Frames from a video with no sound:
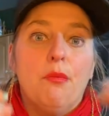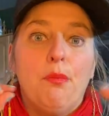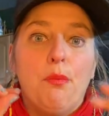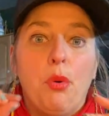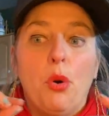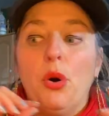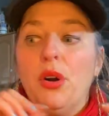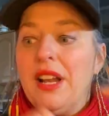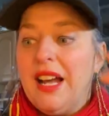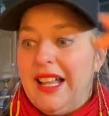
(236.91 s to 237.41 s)

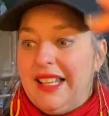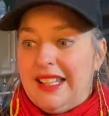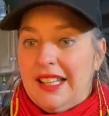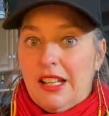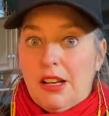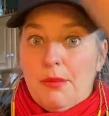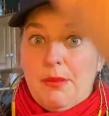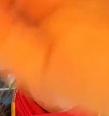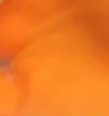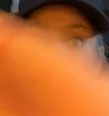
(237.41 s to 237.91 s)
put a
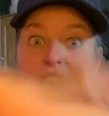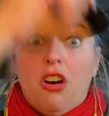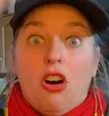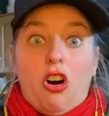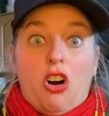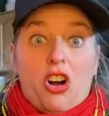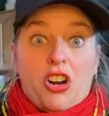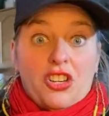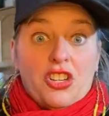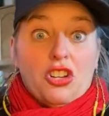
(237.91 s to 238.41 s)
little bit
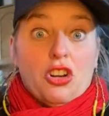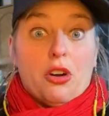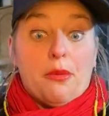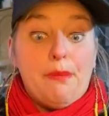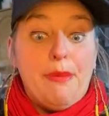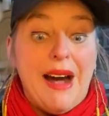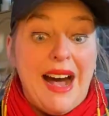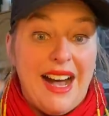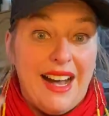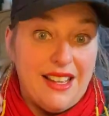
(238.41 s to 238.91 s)
on your
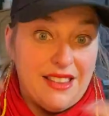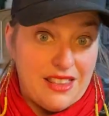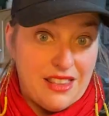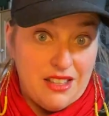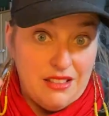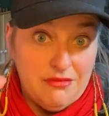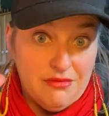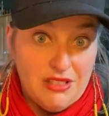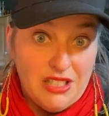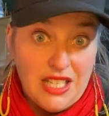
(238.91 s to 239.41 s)

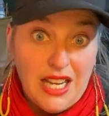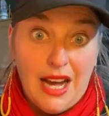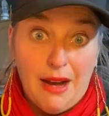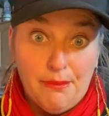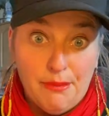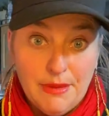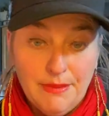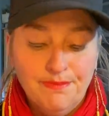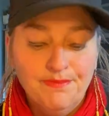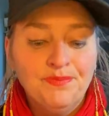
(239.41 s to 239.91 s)

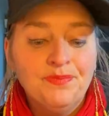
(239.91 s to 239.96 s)
bathtub.